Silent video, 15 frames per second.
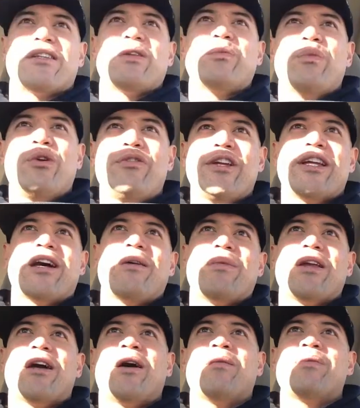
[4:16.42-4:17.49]
of the movie
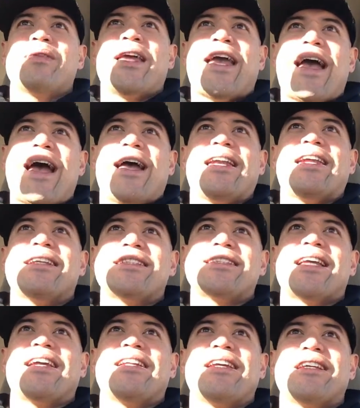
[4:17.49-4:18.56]
coming up, they added
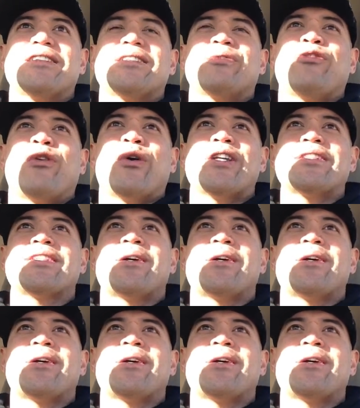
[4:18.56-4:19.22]
settings, voice